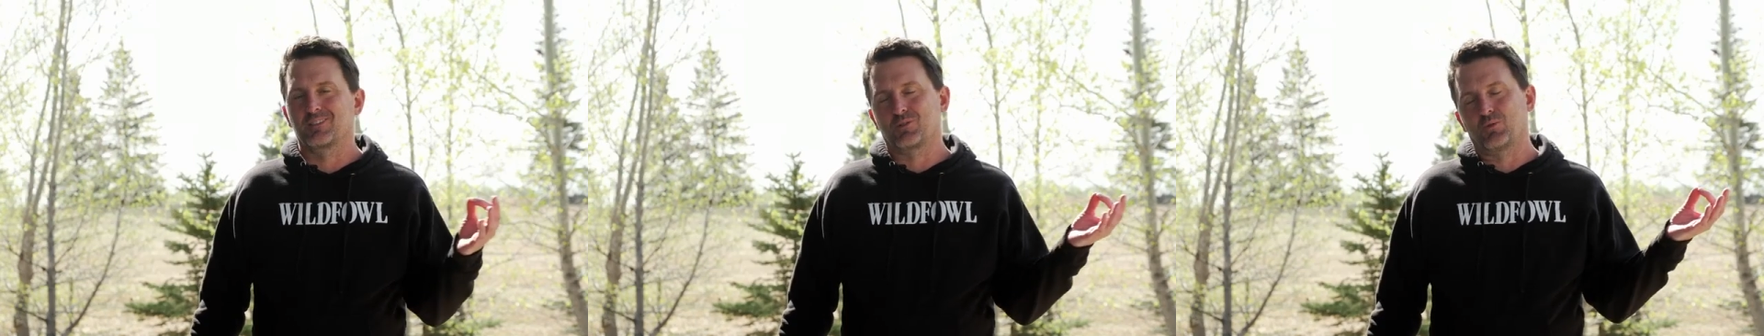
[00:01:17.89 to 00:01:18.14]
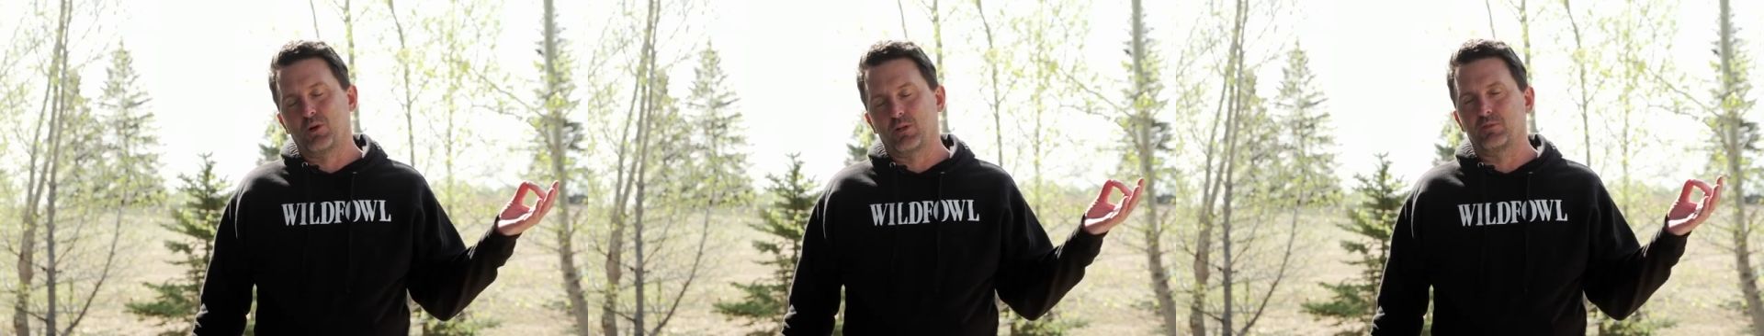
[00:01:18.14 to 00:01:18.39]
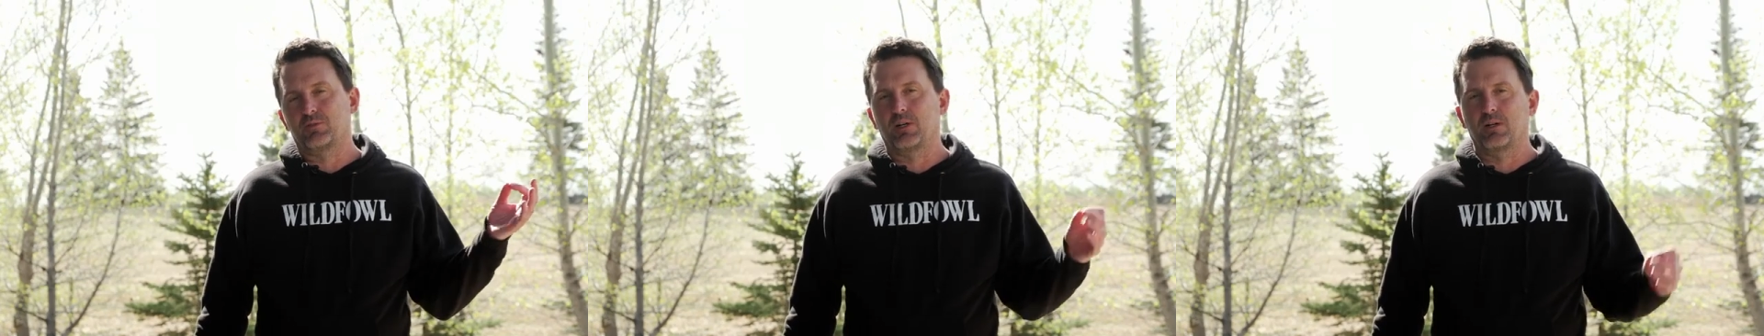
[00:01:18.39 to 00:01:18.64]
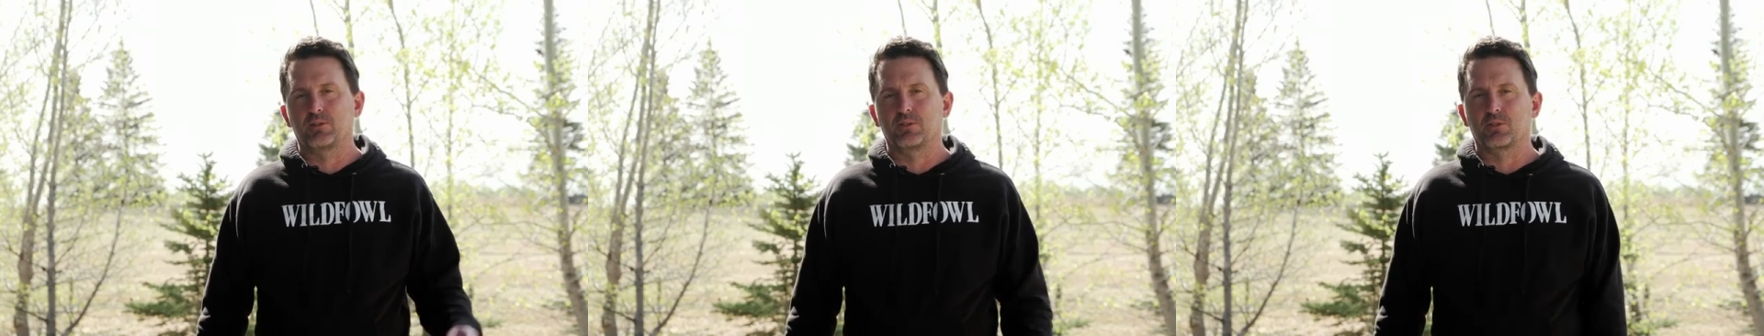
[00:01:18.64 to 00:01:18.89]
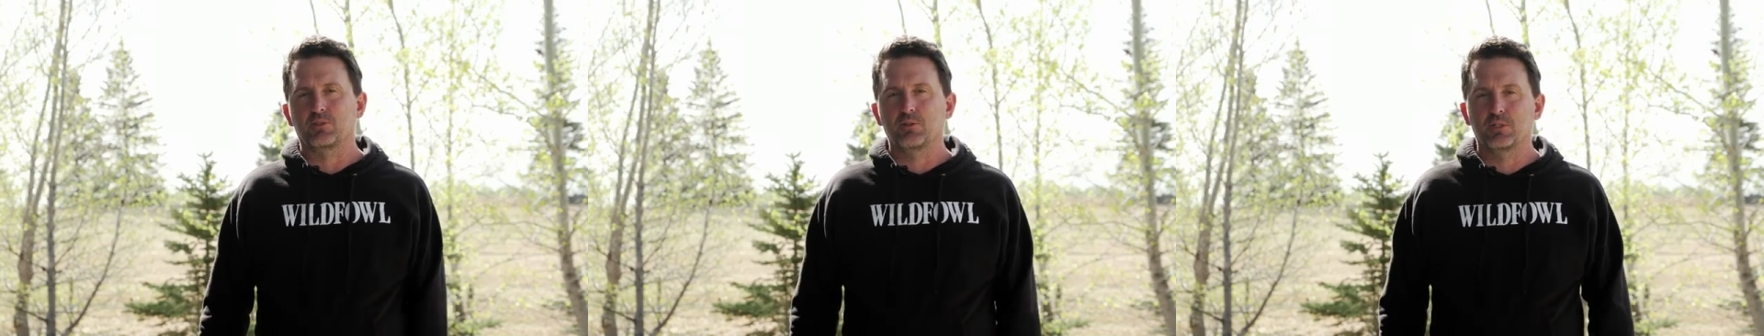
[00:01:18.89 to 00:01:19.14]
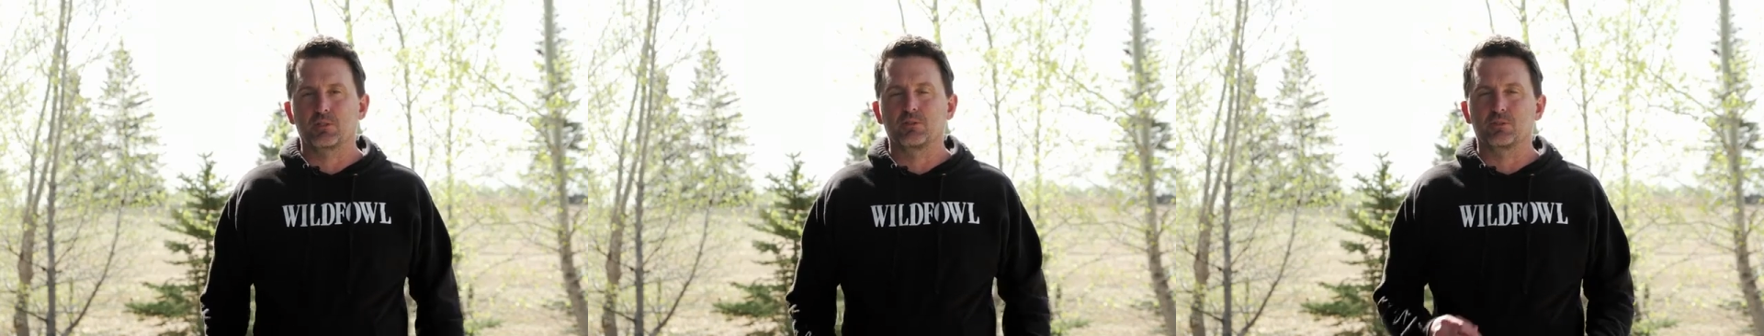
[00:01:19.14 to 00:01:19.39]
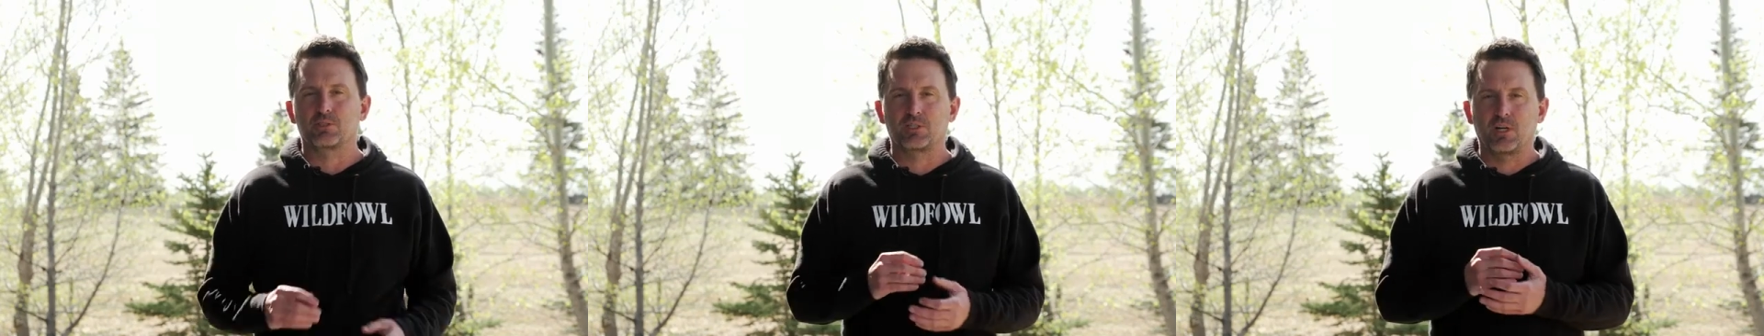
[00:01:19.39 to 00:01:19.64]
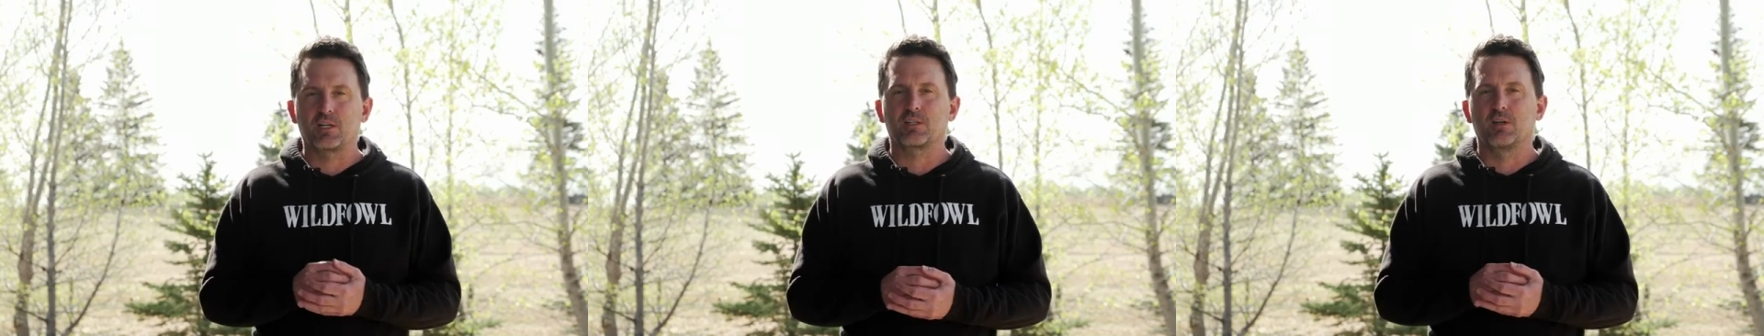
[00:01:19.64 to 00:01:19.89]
as a waterfowler, the critical shot